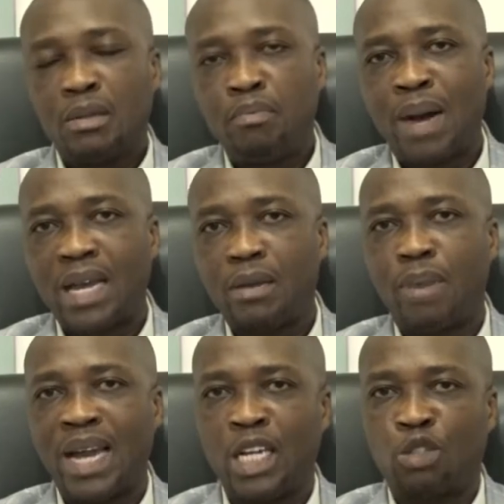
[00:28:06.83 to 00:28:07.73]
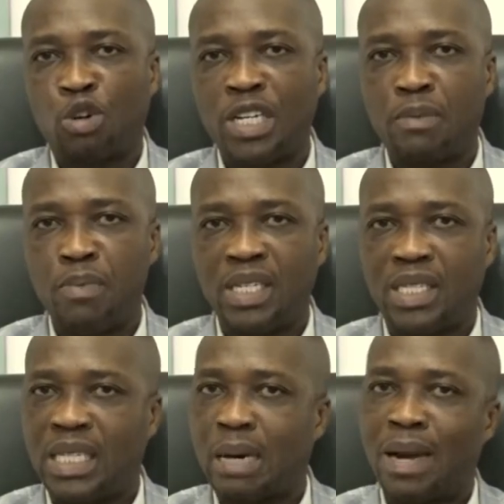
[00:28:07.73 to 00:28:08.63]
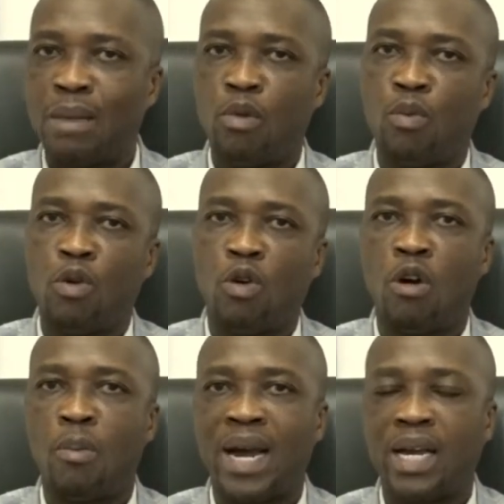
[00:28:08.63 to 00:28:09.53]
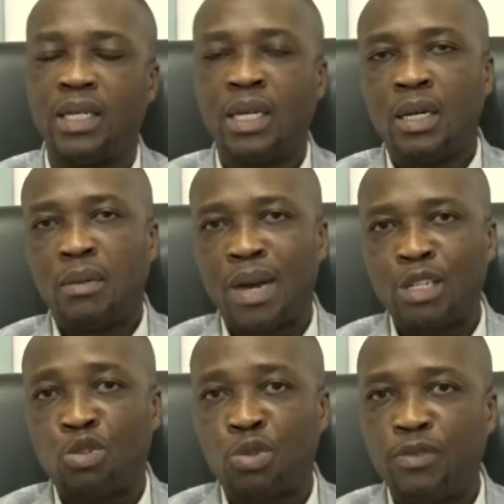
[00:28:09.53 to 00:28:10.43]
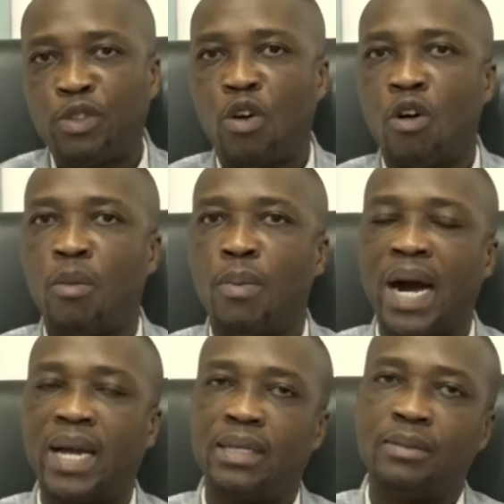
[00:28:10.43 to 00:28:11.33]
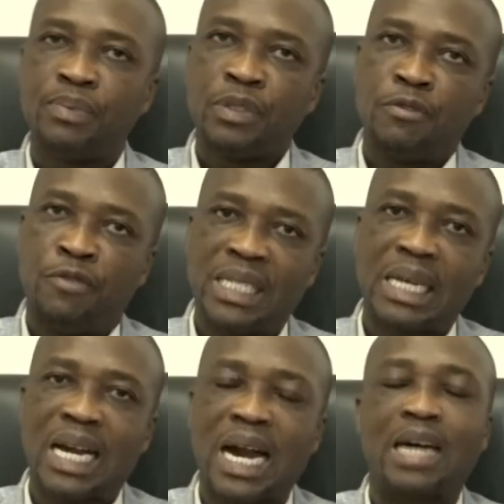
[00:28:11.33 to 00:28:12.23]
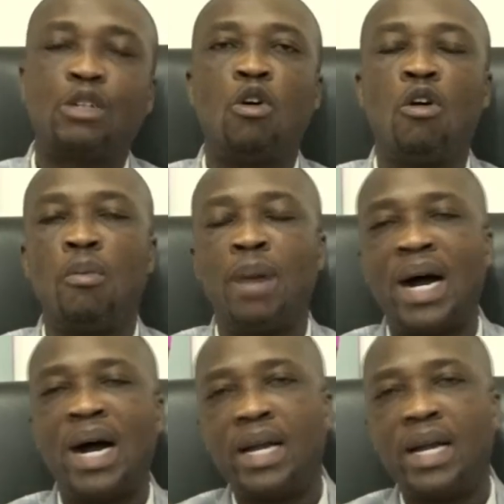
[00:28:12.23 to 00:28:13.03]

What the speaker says: by electronic means, either by Momo or by Swift or by Visa card or by